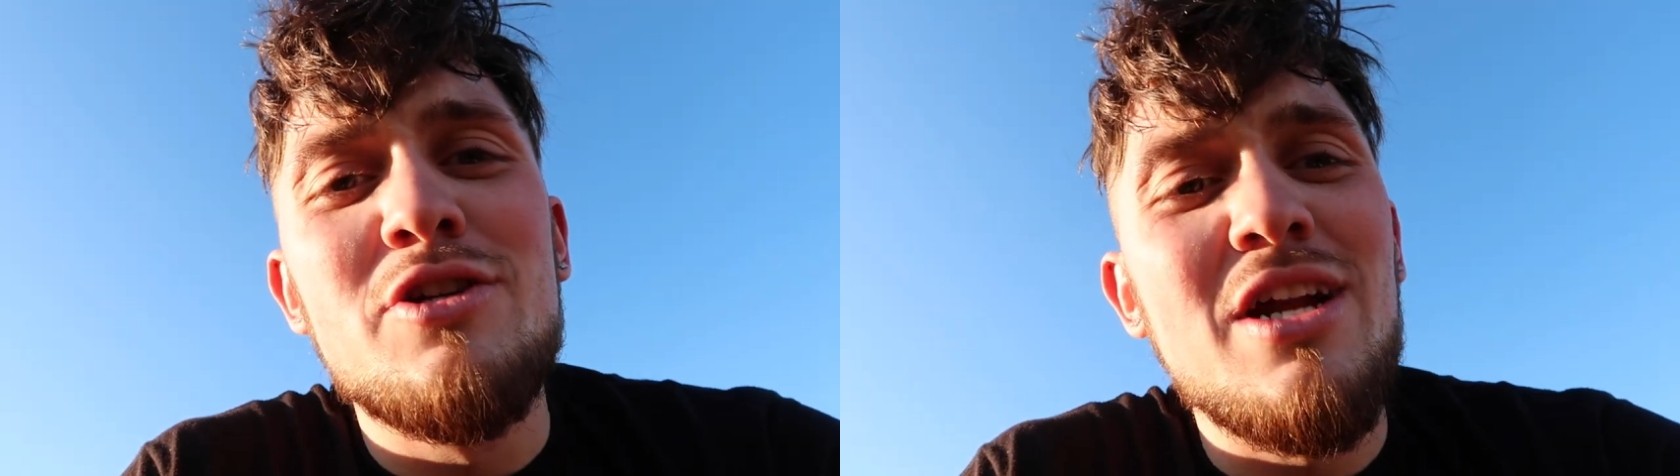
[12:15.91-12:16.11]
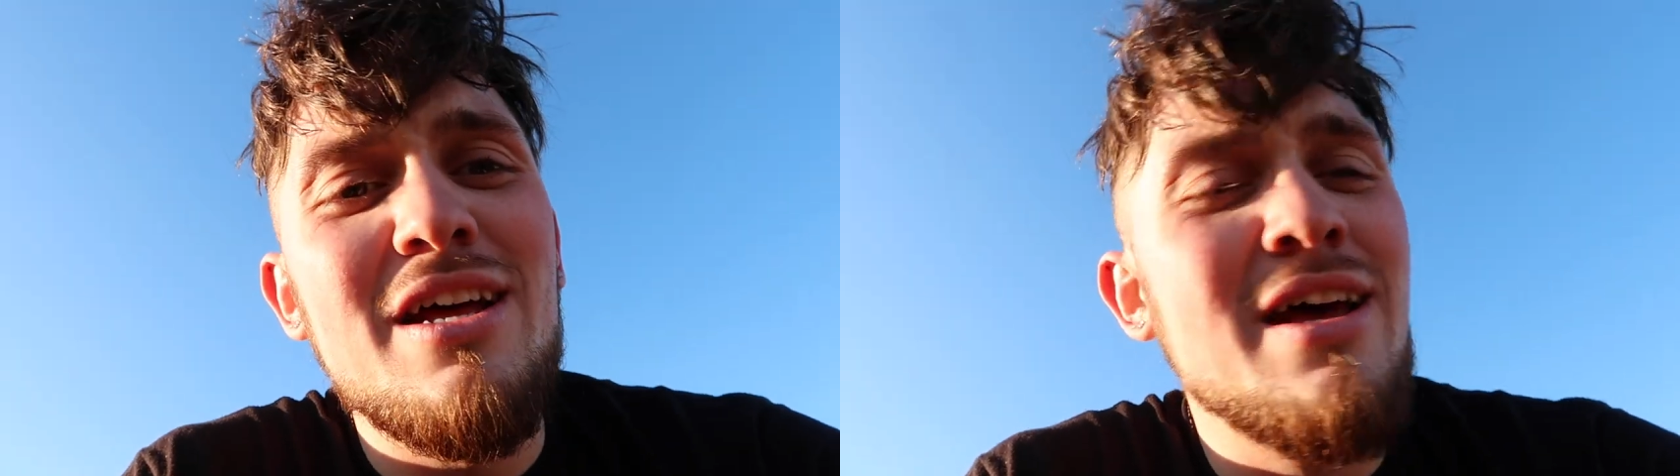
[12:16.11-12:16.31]

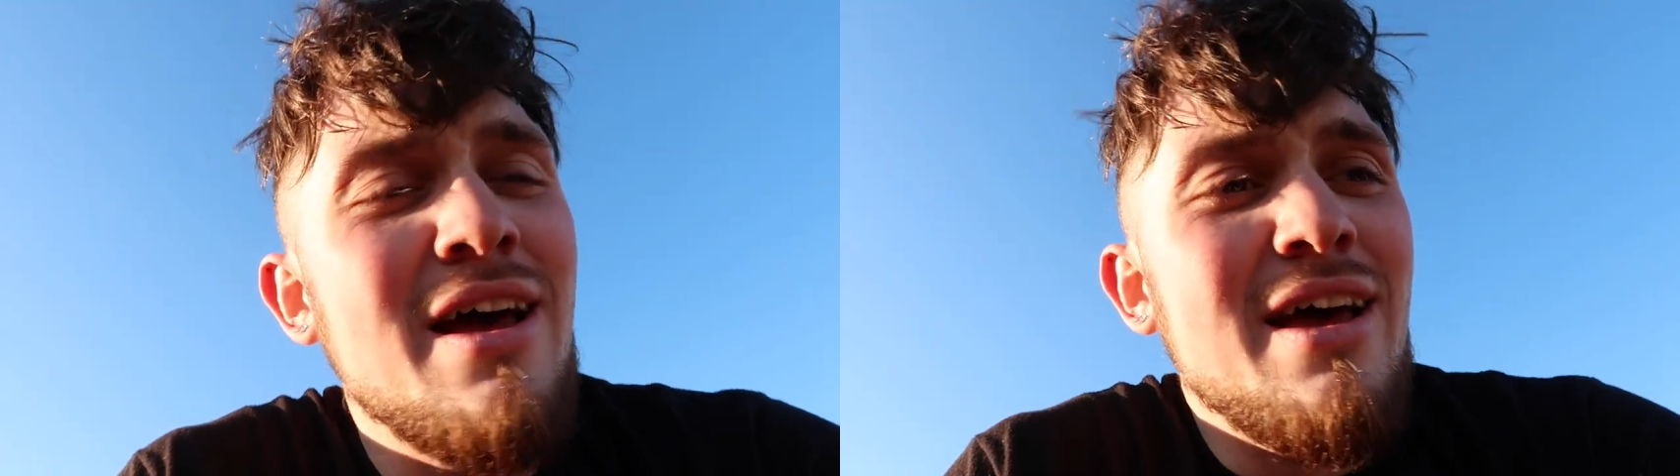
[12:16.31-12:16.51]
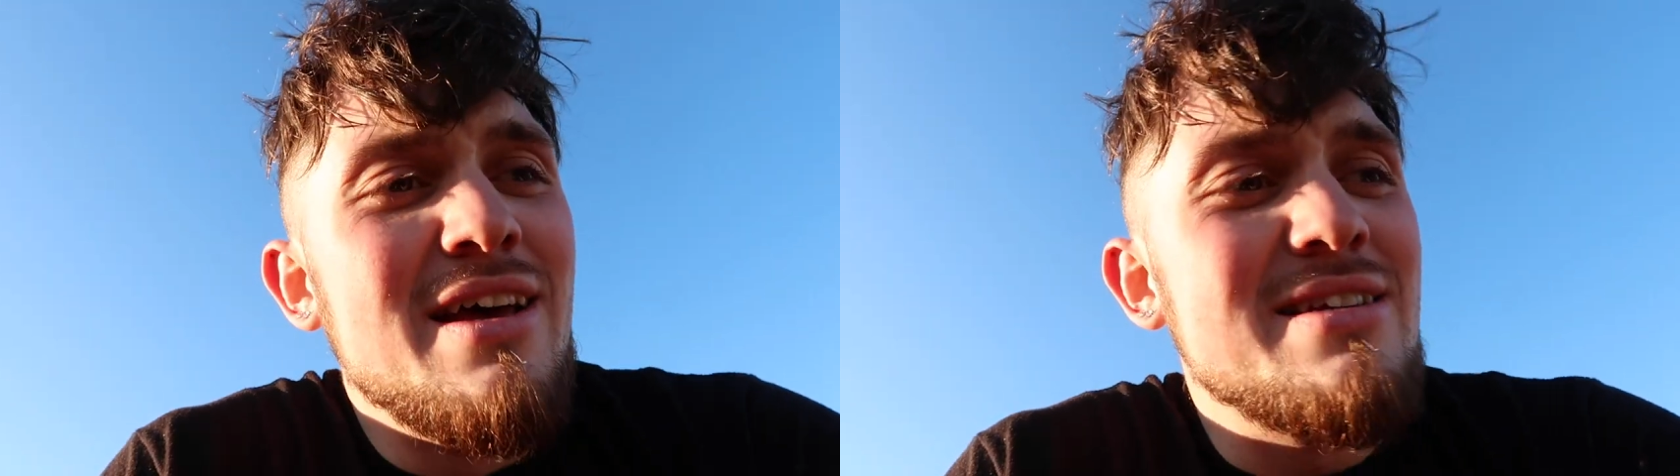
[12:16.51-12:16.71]
Should I,
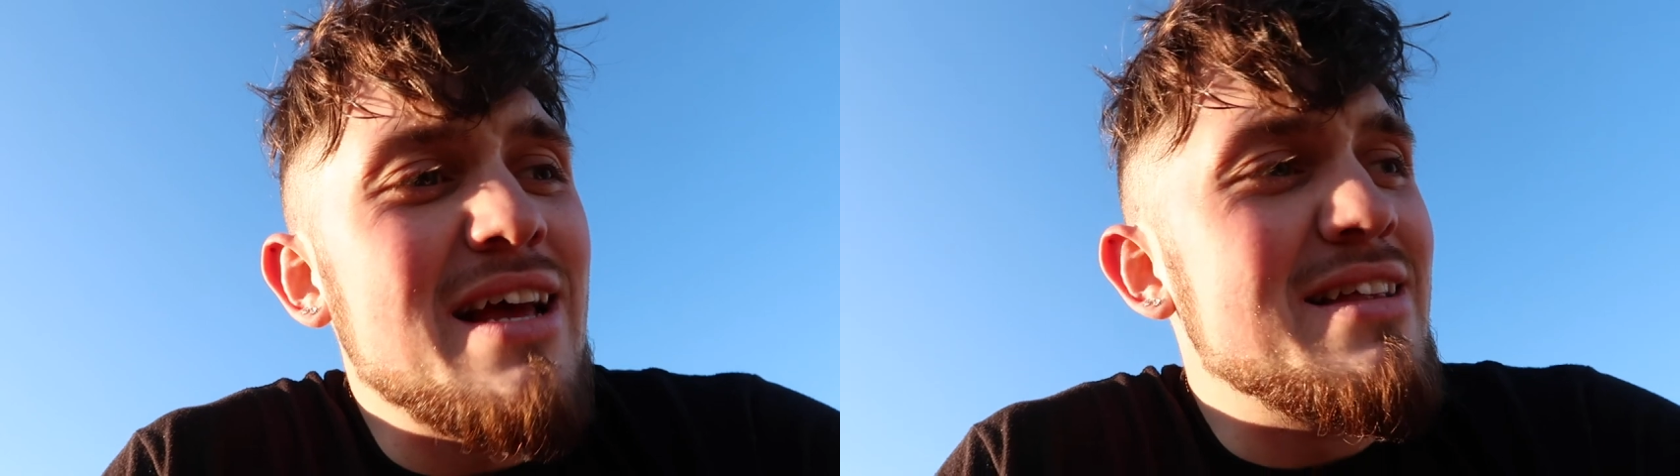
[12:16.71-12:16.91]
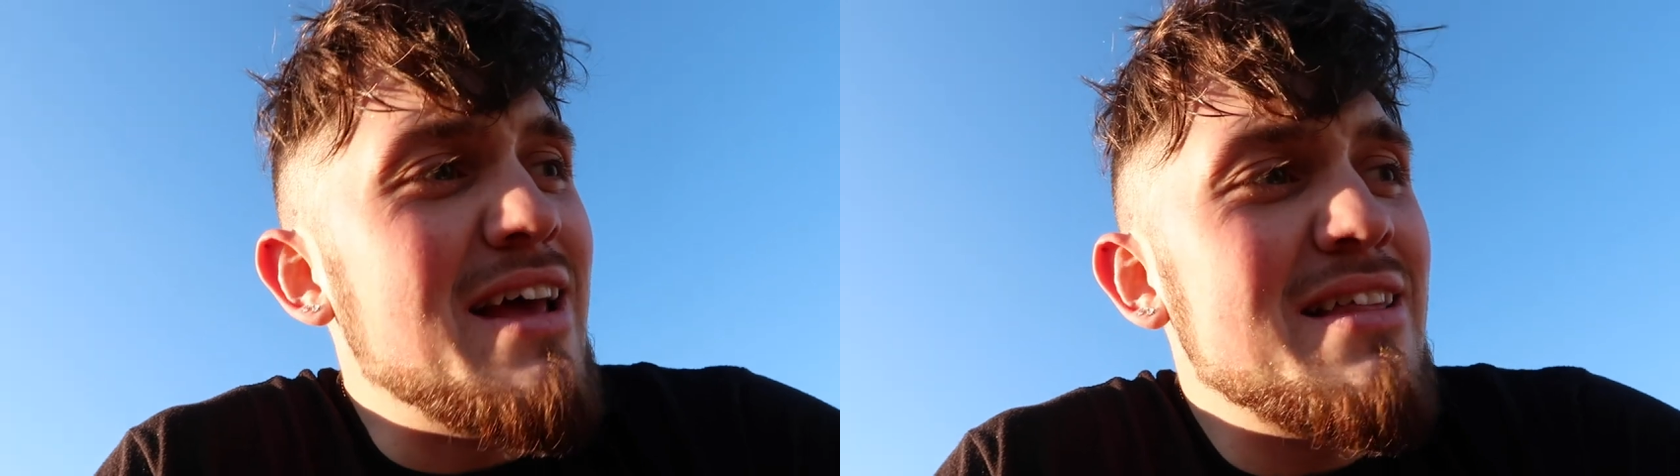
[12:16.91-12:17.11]
is
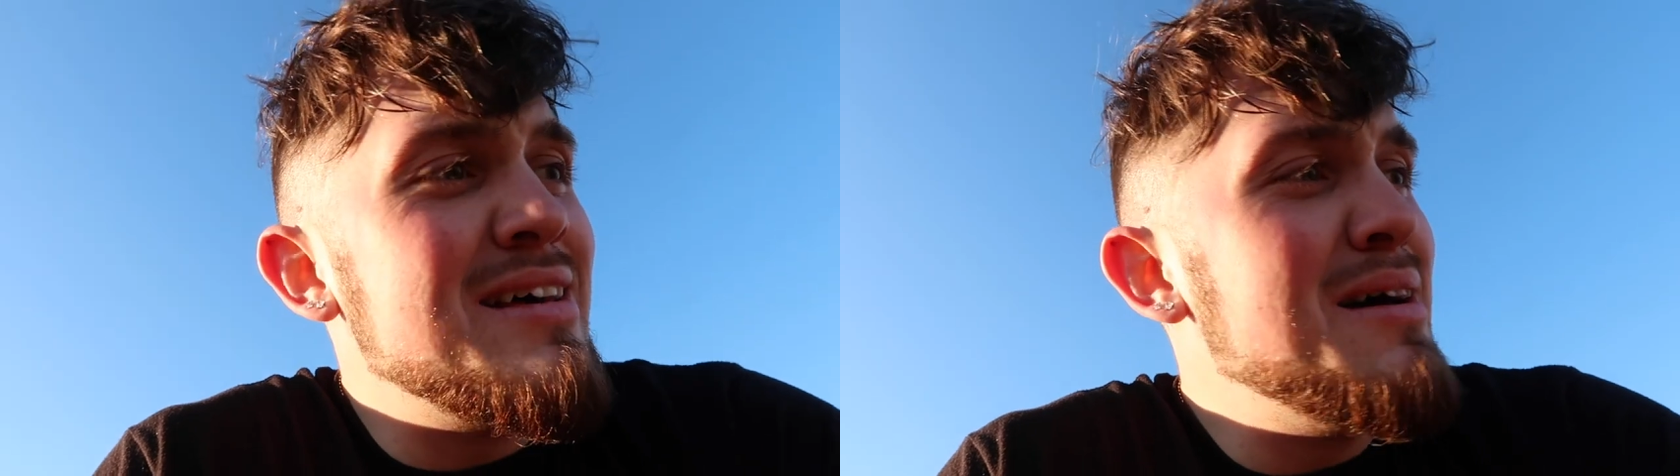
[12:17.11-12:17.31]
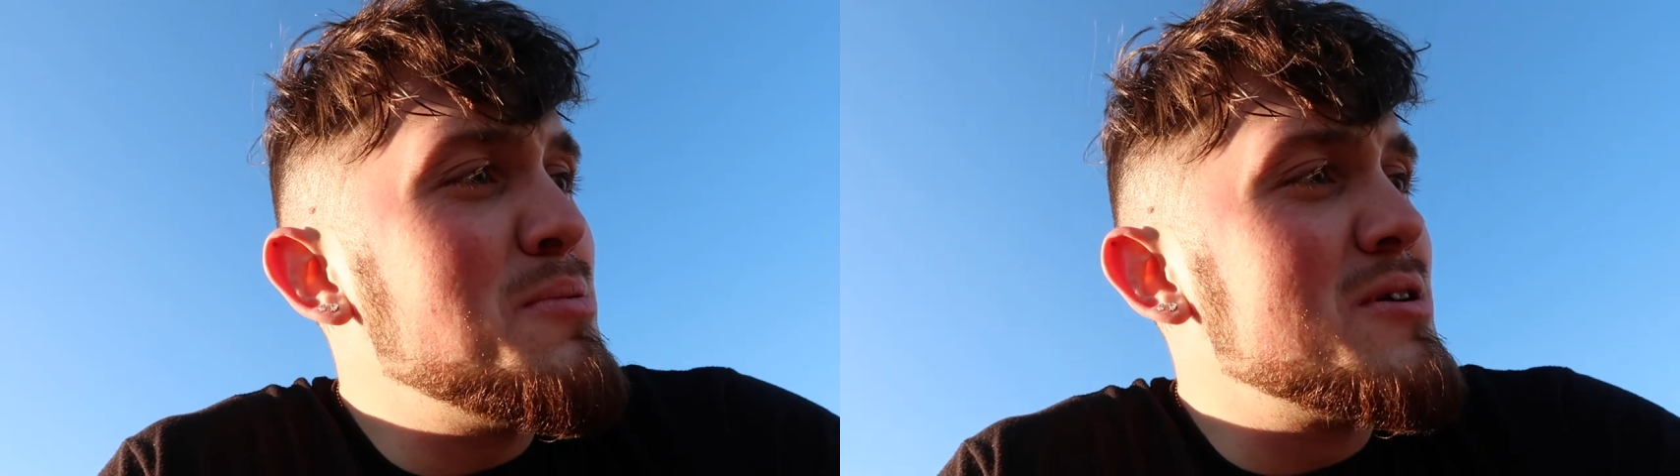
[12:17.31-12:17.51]
that Death Cup